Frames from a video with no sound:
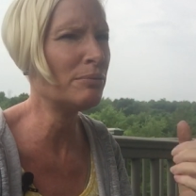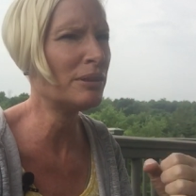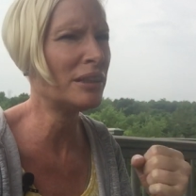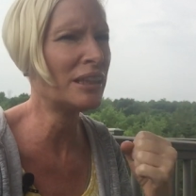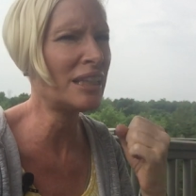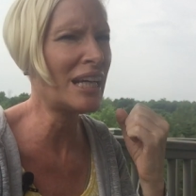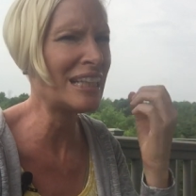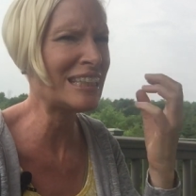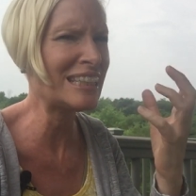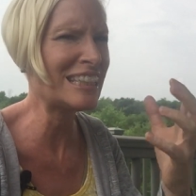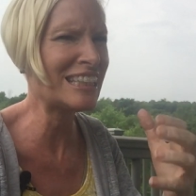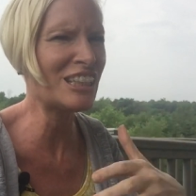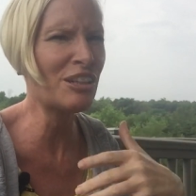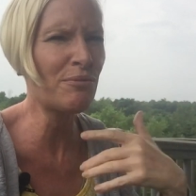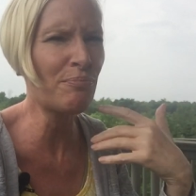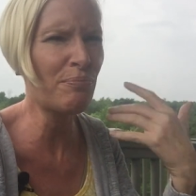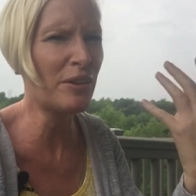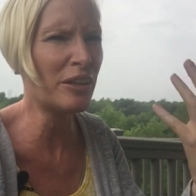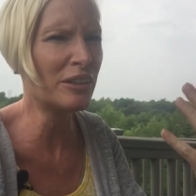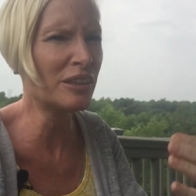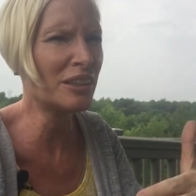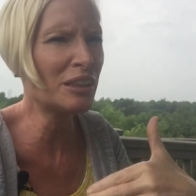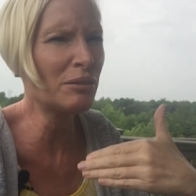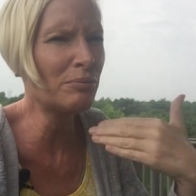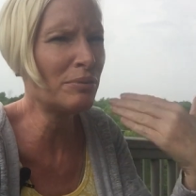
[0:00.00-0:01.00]
but that's some
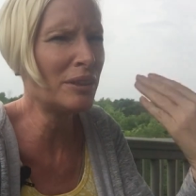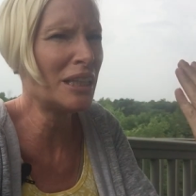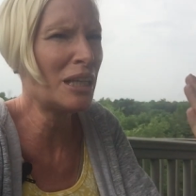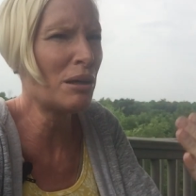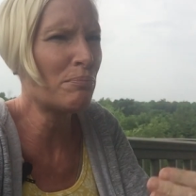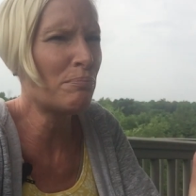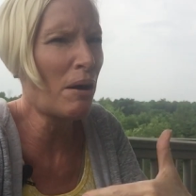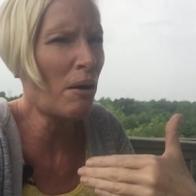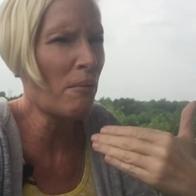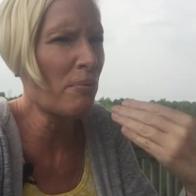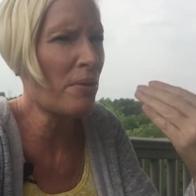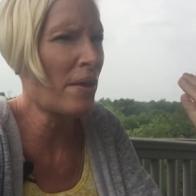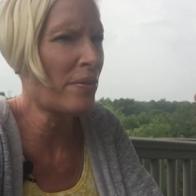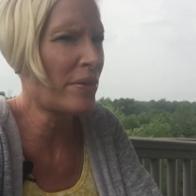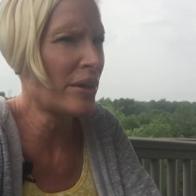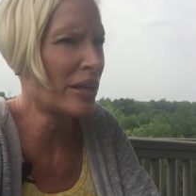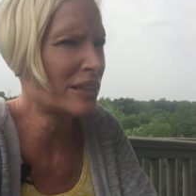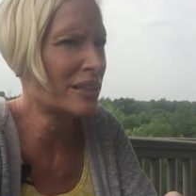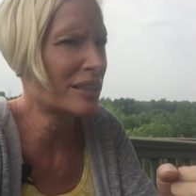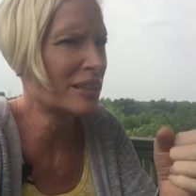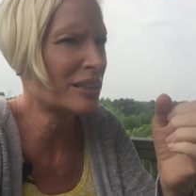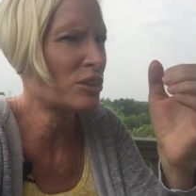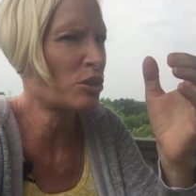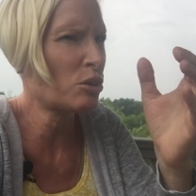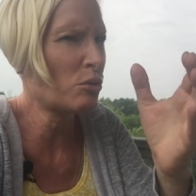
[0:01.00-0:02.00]
there's something about that
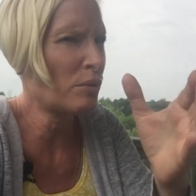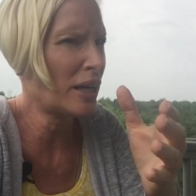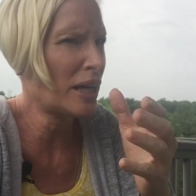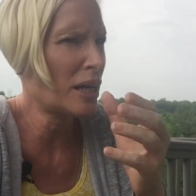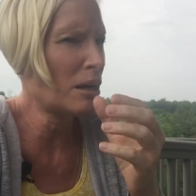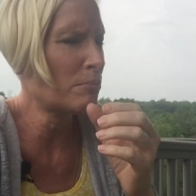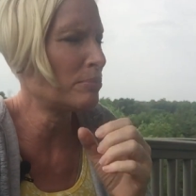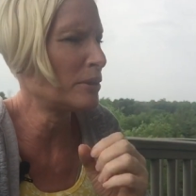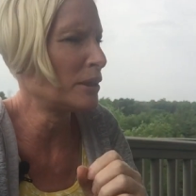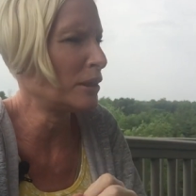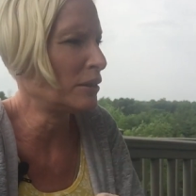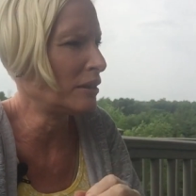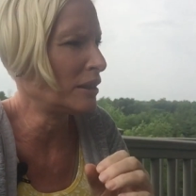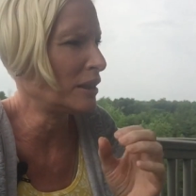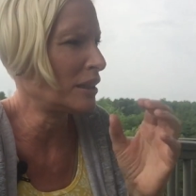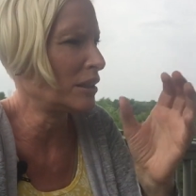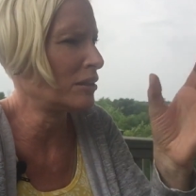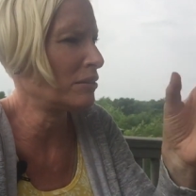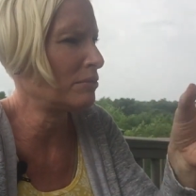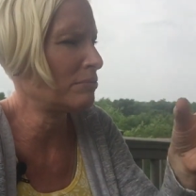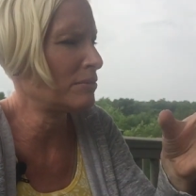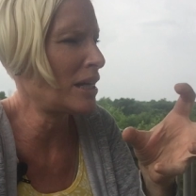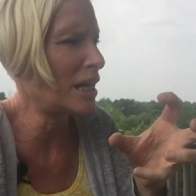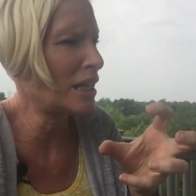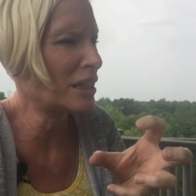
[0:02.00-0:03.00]
that's showing up here, and
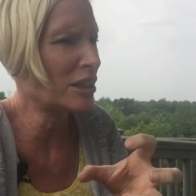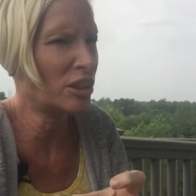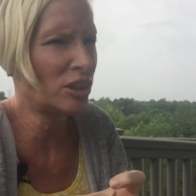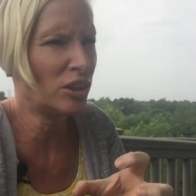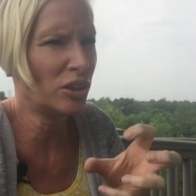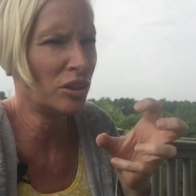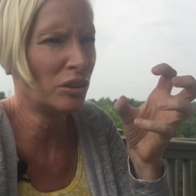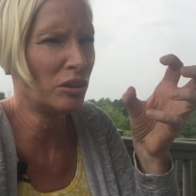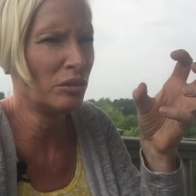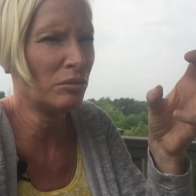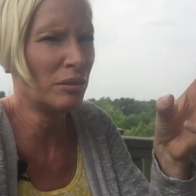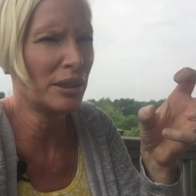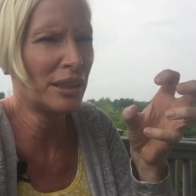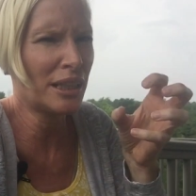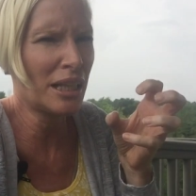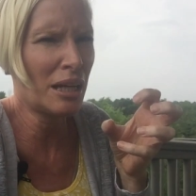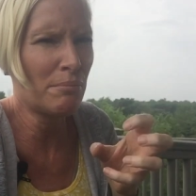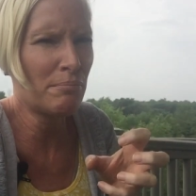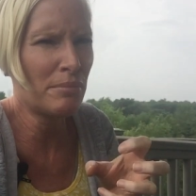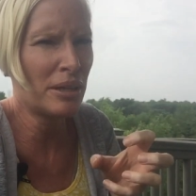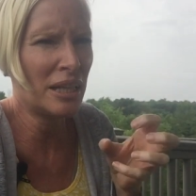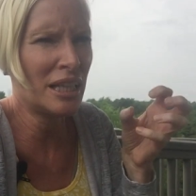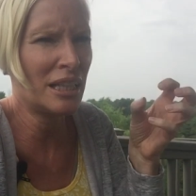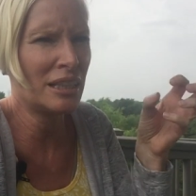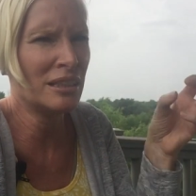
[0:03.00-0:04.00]
I'm not sure what that
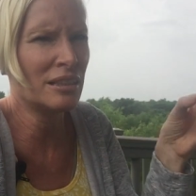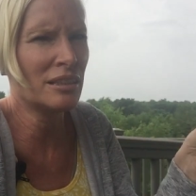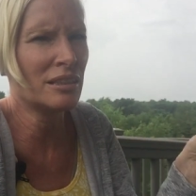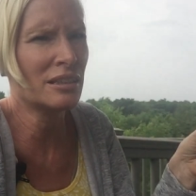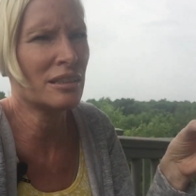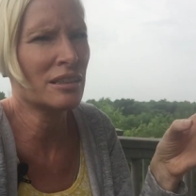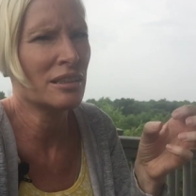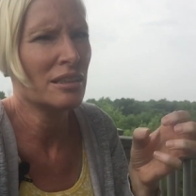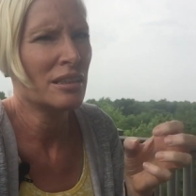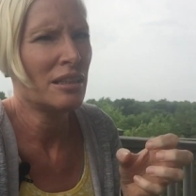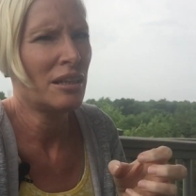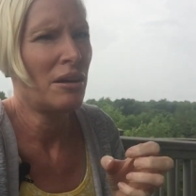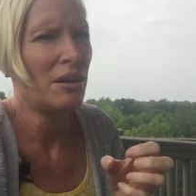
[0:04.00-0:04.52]
means,